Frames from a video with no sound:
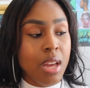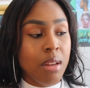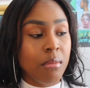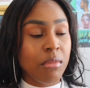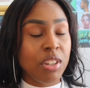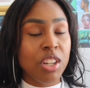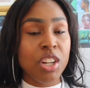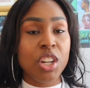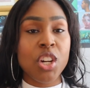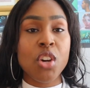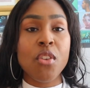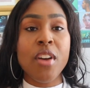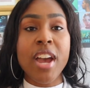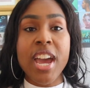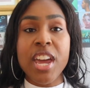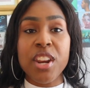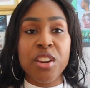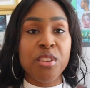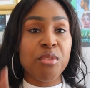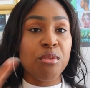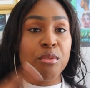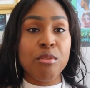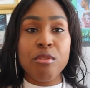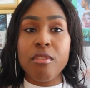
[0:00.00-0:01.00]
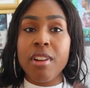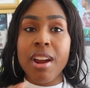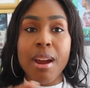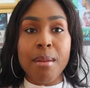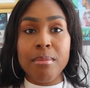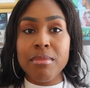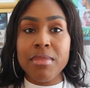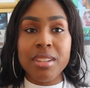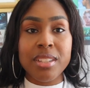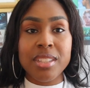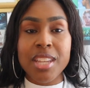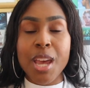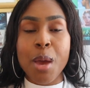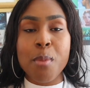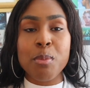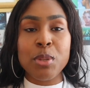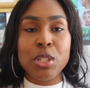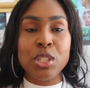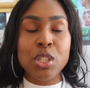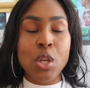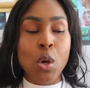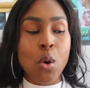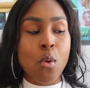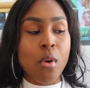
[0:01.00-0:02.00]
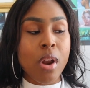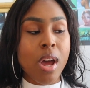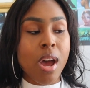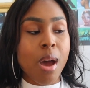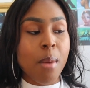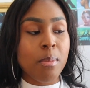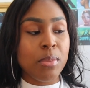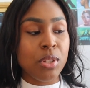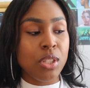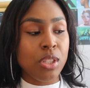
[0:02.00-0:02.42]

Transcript: I'm gonna go ahead and wrap this episode up.